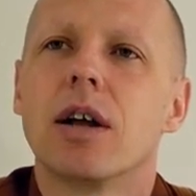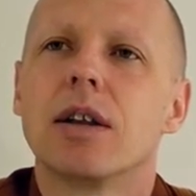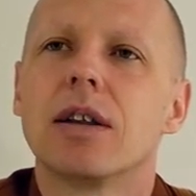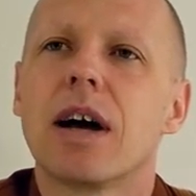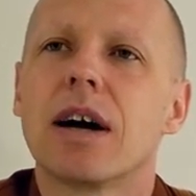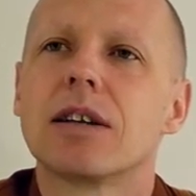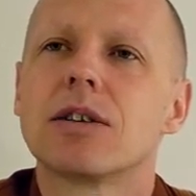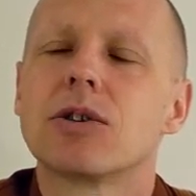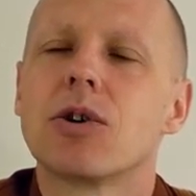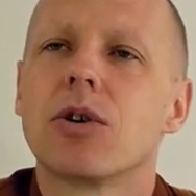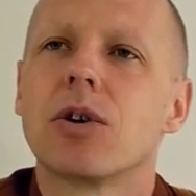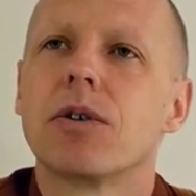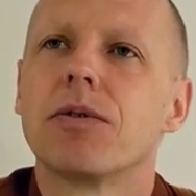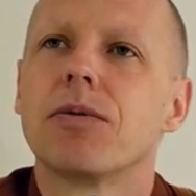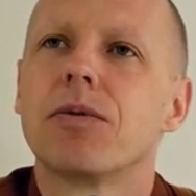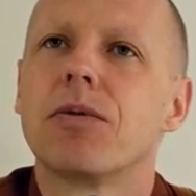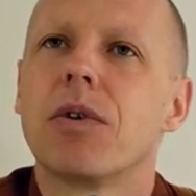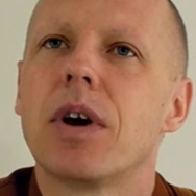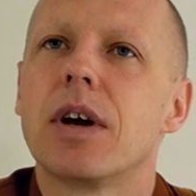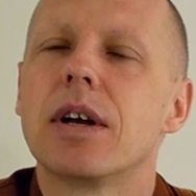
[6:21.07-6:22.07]
That sort
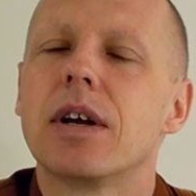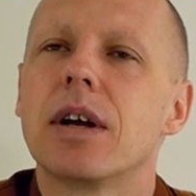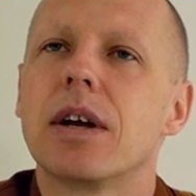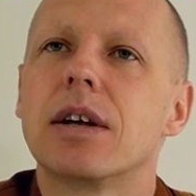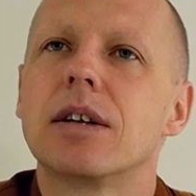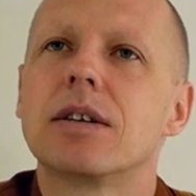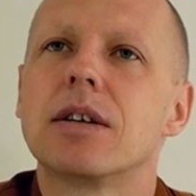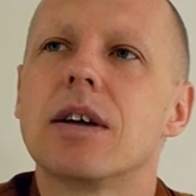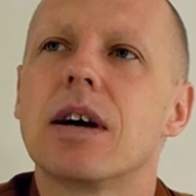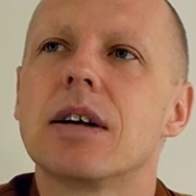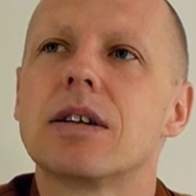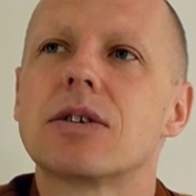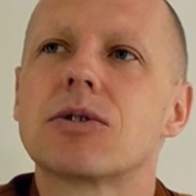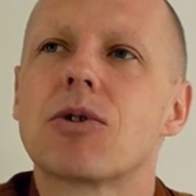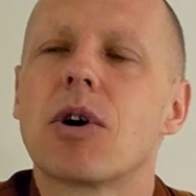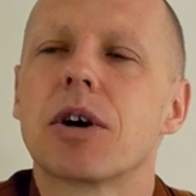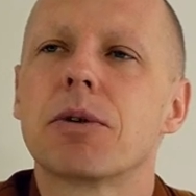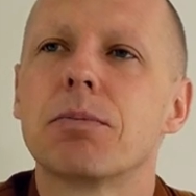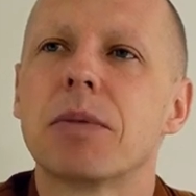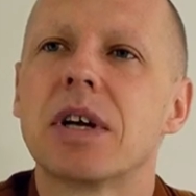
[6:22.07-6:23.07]
of it, it
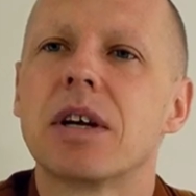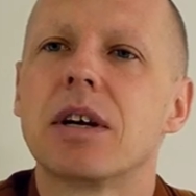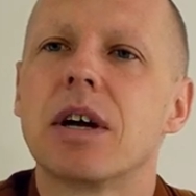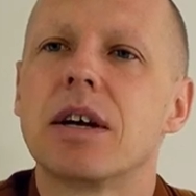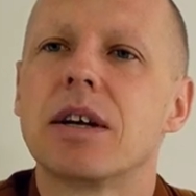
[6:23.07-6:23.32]
struck me.